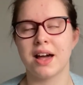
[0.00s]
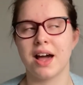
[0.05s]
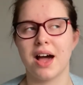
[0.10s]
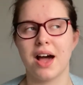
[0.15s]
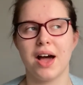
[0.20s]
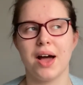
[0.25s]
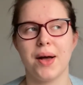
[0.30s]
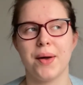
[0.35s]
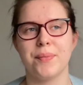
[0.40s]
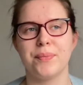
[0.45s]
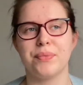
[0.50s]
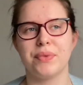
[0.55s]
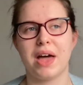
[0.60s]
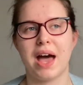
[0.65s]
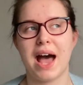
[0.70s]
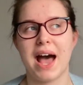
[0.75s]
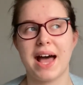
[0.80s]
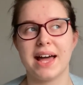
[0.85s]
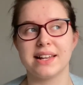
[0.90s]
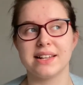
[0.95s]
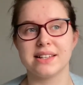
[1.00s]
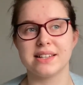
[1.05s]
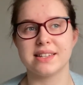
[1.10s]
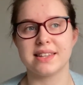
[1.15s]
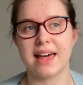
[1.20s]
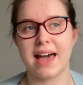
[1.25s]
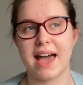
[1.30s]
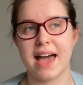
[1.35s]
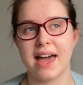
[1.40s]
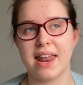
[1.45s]
and
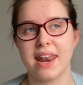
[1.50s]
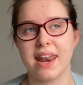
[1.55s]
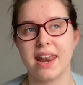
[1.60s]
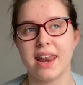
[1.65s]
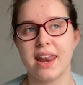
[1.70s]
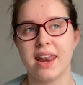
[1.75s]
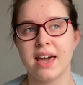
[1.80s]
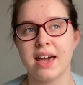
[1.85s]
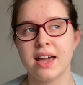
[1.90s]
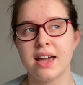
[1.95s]
then